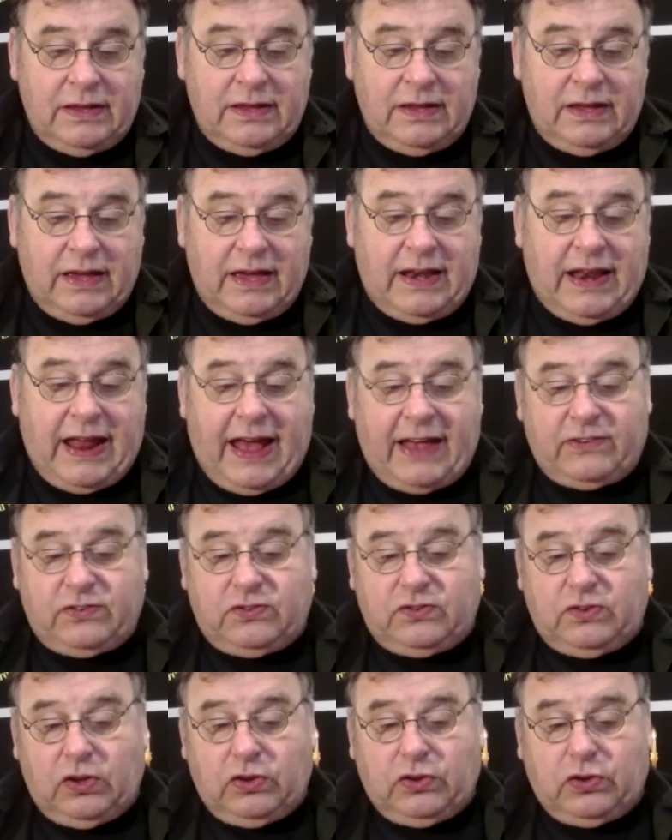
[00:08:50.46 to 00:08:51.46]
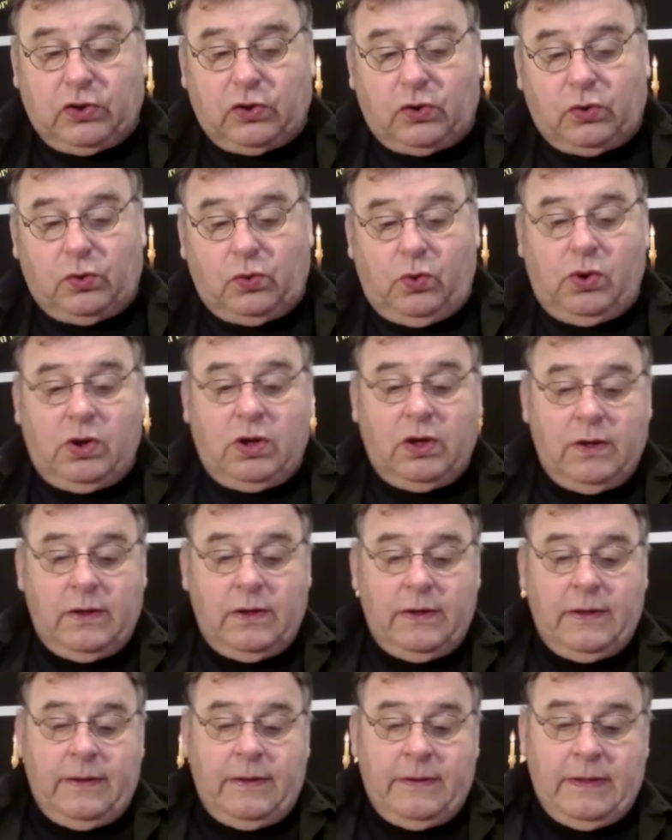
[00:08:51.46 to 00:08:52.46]
it has to do
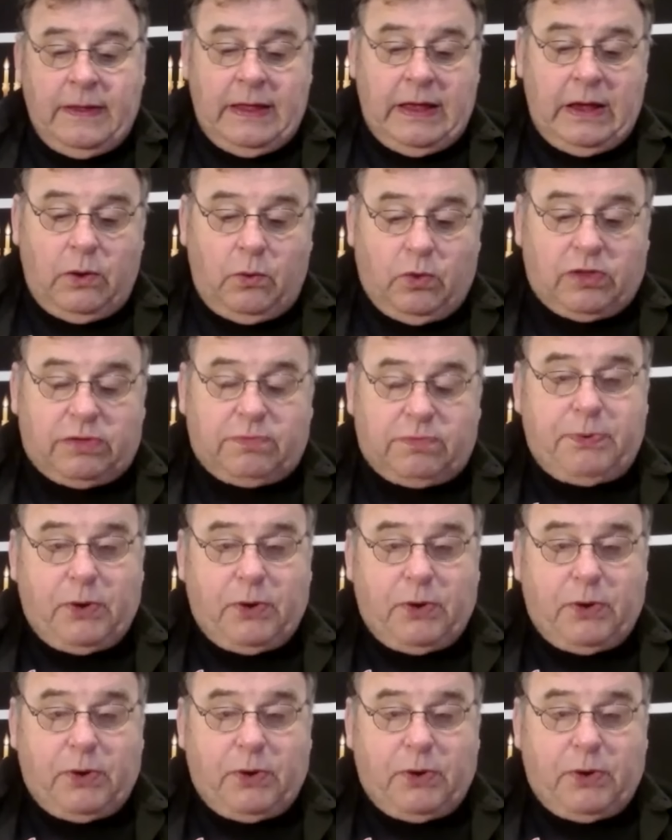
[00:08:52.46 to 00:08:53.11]
with